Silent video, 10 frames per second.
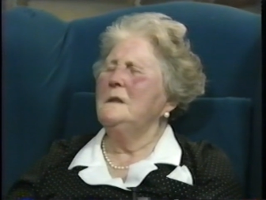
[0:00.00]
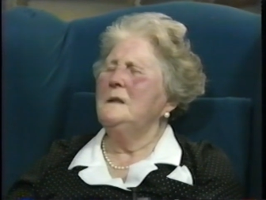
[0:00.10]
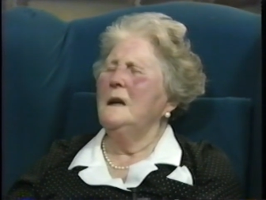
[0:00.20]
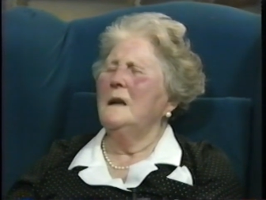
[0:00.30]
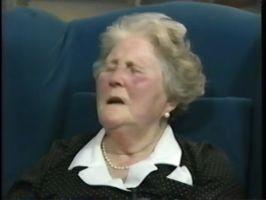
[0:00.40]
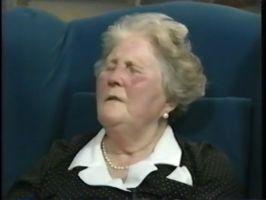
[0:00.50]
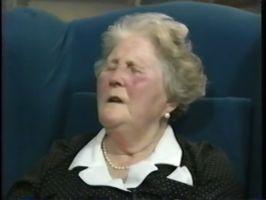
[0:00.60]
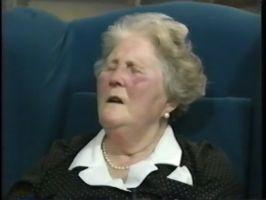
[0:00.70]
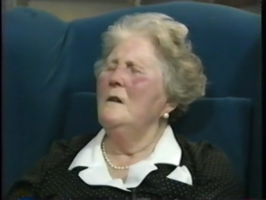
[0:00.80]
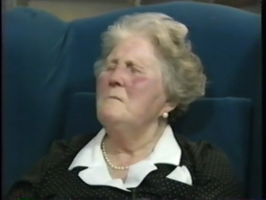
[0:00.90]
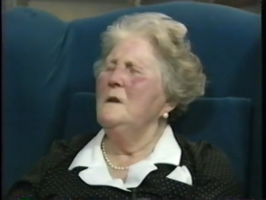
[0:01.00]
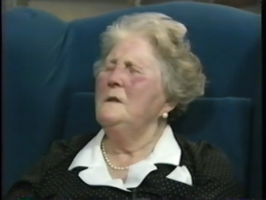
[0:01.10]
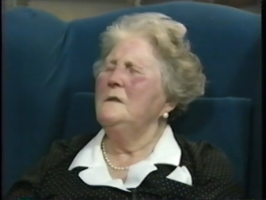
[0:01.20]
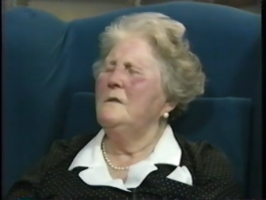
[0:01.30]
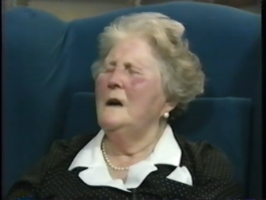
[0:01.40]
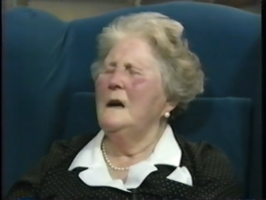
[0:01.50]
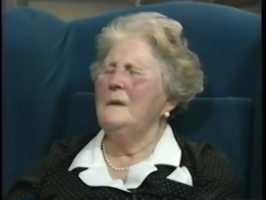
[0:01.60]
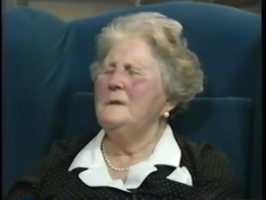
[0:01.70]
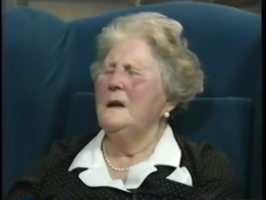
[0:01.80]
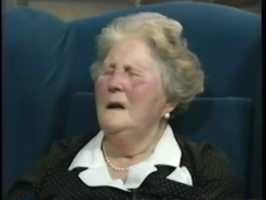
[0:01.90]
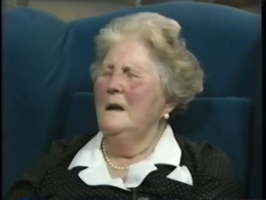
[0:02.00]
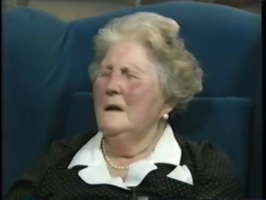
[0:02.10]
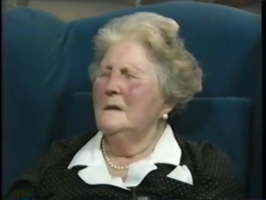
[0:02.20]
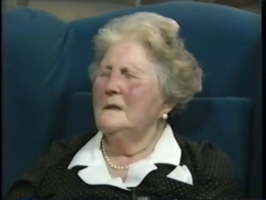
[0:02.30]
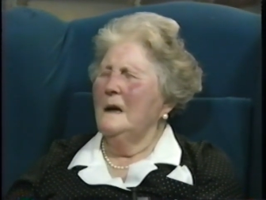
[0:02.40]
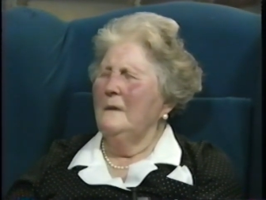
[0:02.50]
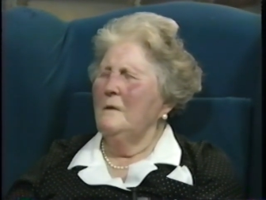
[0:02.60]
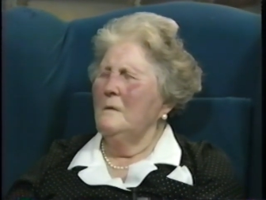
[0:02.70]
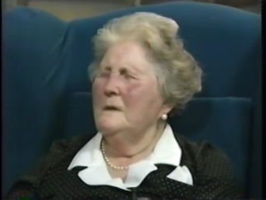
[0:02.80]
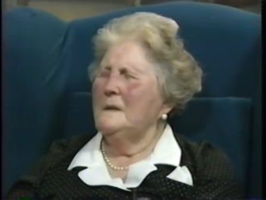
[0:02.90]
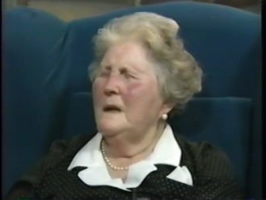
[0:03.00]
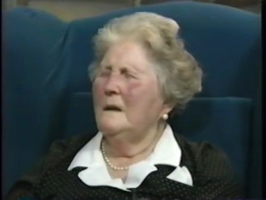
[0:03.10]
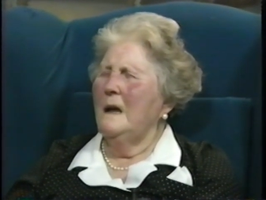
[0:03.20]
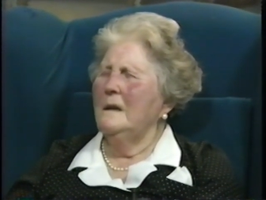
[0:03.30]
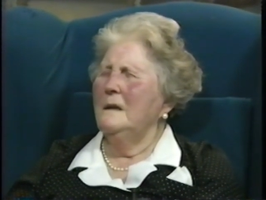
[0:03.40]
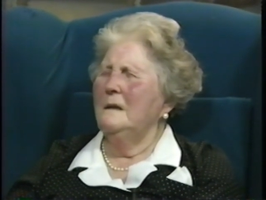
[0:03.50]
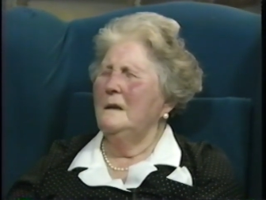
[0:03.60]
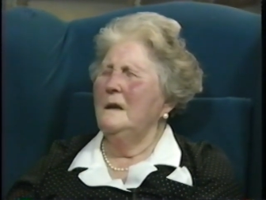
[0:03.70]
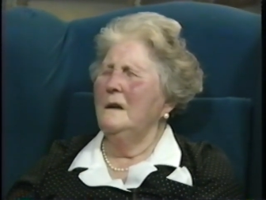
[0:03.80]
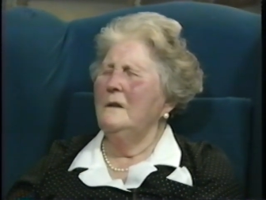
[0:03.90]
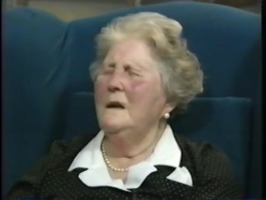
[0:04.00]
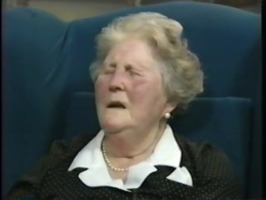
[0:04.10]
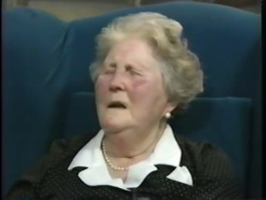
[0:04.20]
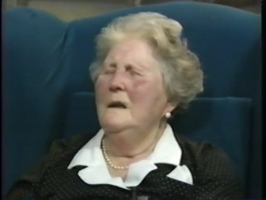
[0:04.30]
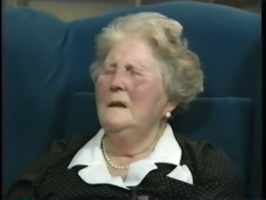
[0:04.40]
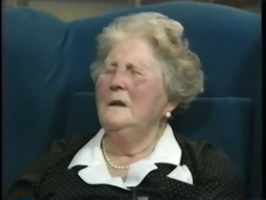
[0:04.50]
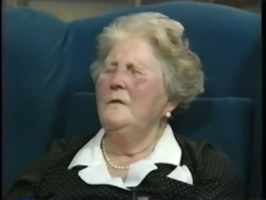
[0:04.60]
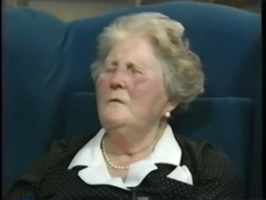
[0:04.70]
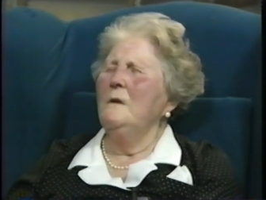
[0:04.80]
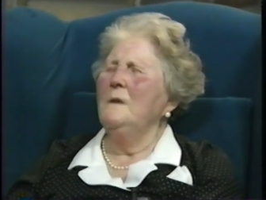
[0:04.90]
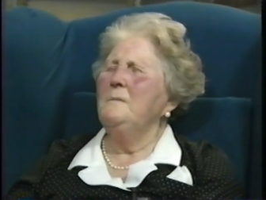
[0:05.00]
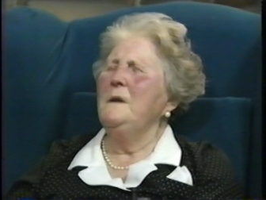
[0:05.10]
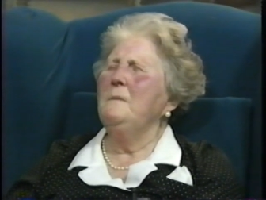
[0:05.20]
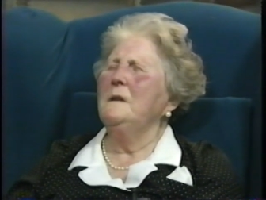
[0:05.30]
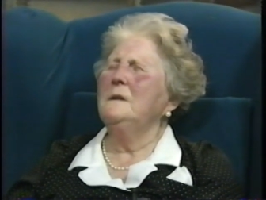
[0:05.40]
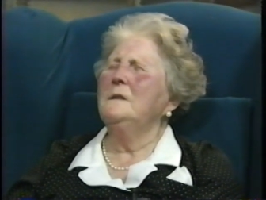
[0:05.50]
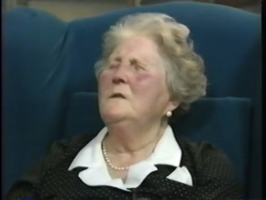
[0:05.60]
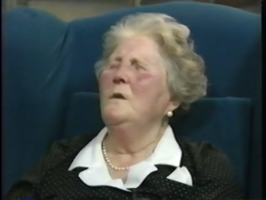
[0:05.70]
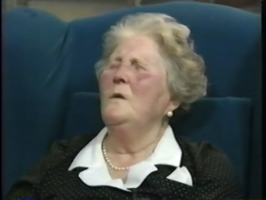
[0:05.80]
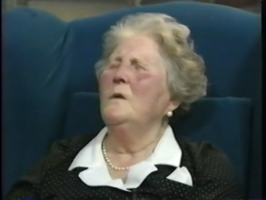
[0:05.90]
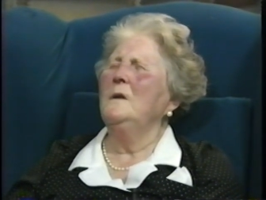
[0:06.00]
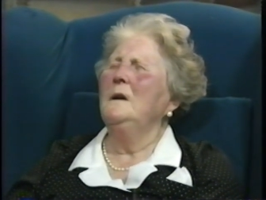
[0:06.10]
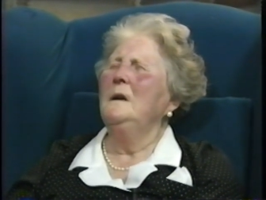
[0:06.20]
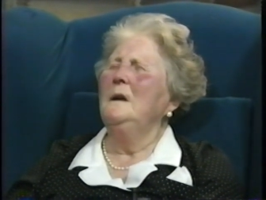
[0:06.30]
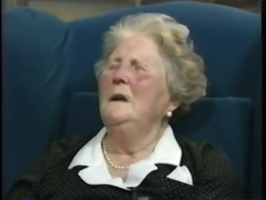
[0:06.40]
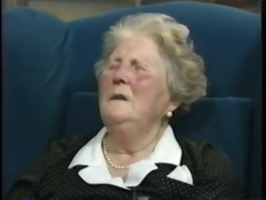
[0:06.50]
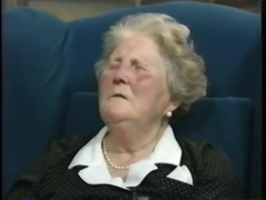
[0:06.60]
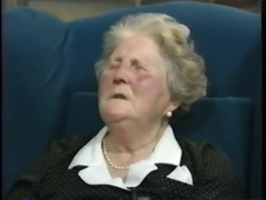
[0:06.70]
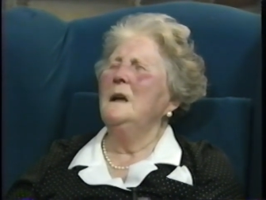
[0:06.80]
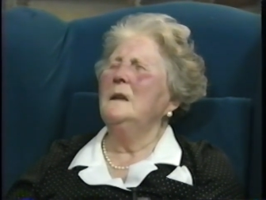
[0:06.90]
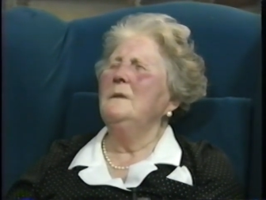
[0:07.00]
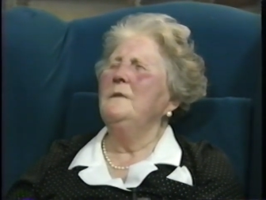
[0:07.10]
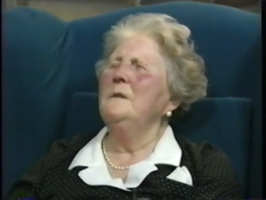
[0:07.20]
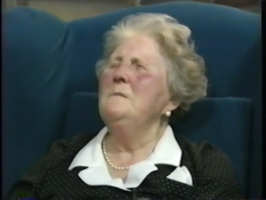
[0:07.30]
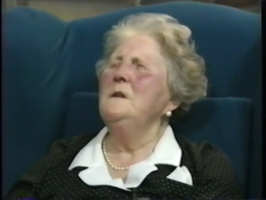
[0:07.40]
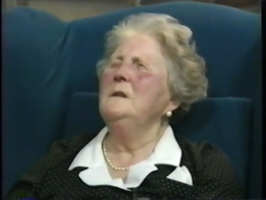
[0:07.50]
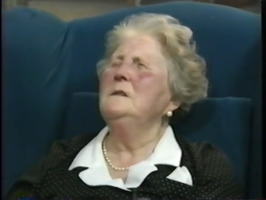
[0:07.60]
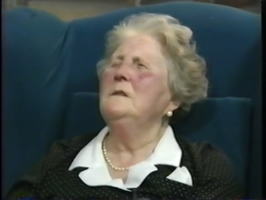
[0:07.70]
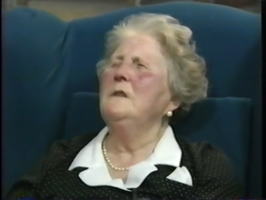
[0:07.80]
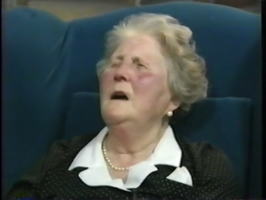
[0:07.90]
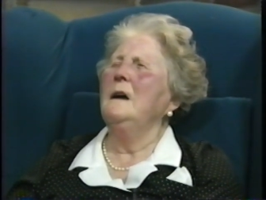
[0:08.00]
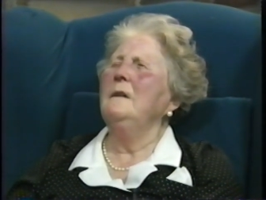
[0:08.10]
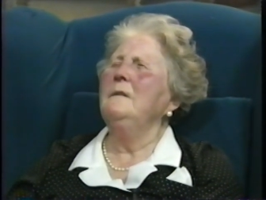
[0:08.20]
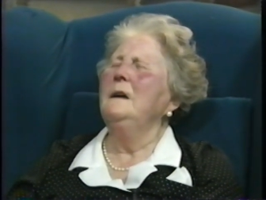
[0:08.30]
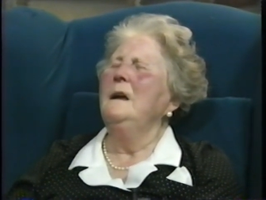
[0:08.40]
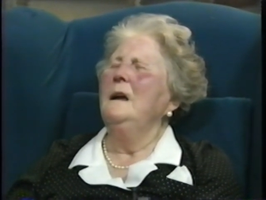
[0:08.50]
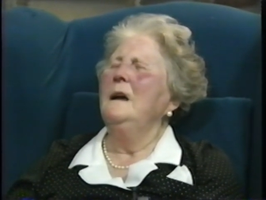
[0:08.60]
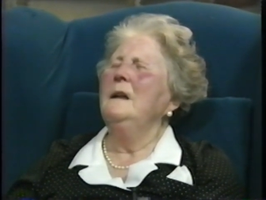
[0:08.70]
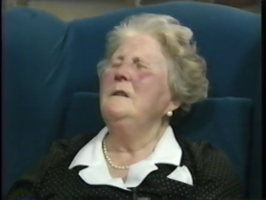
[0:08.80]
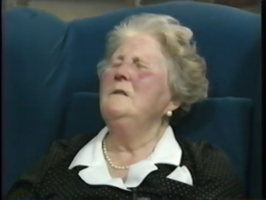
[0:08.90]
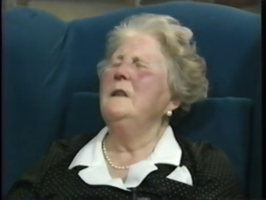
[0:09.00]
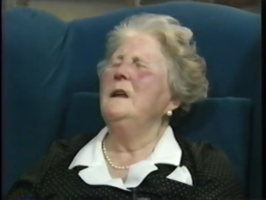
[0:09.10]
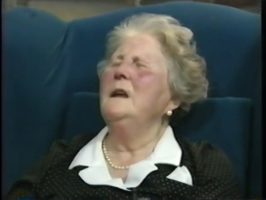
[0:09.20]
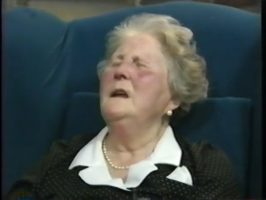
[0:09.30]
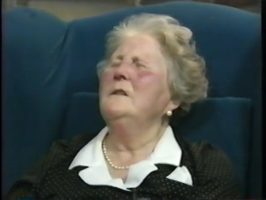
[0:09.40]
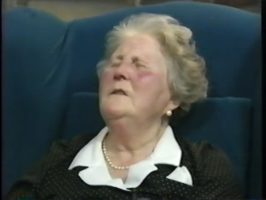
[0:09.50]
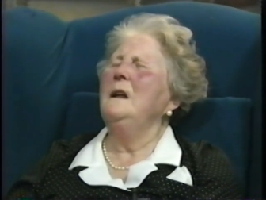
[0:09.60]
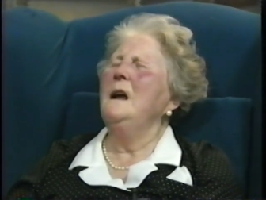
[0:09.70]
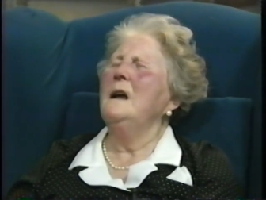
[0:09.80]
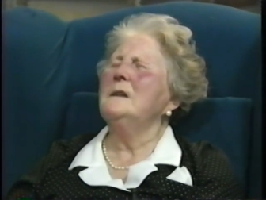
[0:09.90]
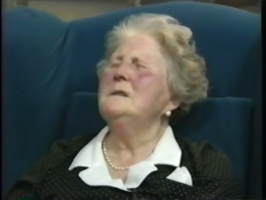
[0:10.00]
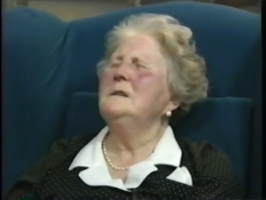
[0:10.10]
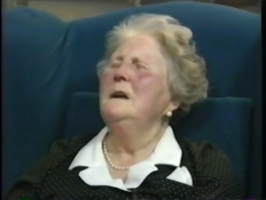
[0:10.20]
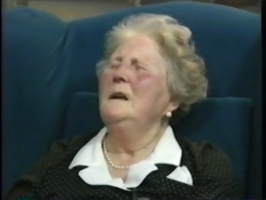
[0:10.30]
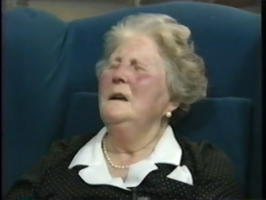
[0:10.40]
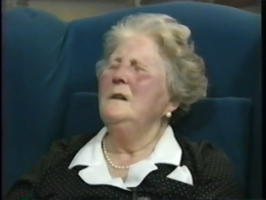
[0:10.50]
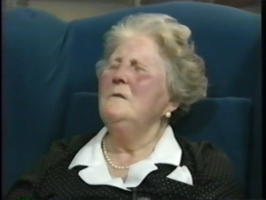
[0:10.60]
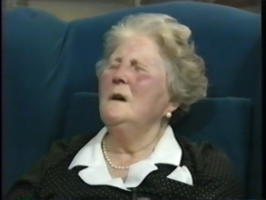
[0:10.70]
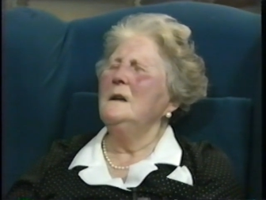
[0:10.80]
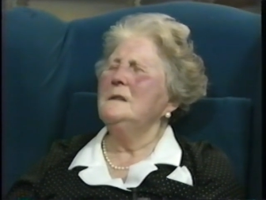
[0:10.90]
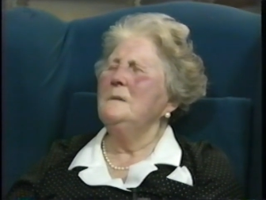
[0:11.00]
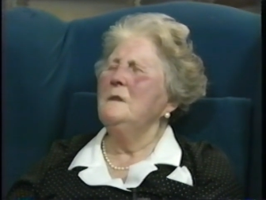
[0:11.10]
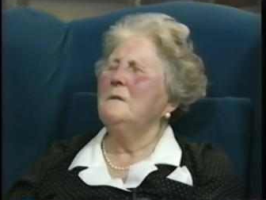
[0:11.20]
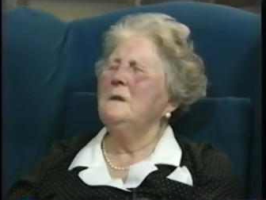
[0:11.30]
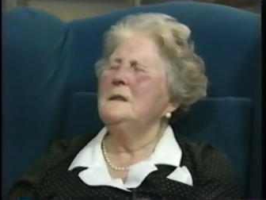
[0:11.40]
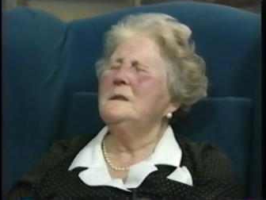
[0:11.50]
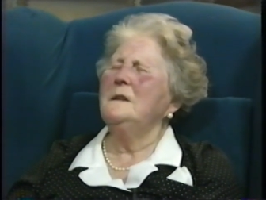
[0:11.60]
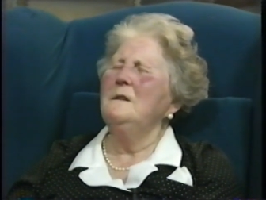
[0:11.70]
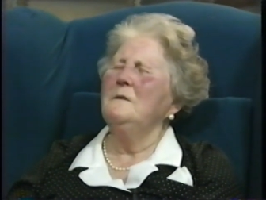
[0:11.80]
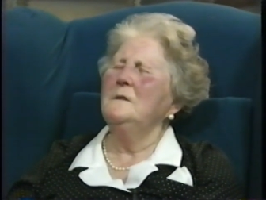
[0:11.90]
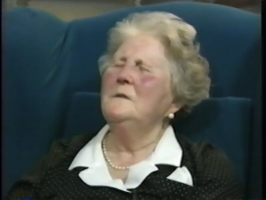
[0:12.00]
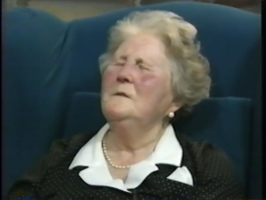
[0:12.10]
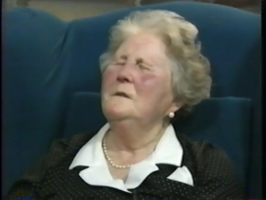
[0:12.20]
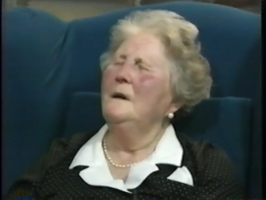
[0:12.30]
take her for long motor drives, because I've always had the theory that if you want people to talk, you take them for a motor drive, and they get relaxed, and you ask them a question or two,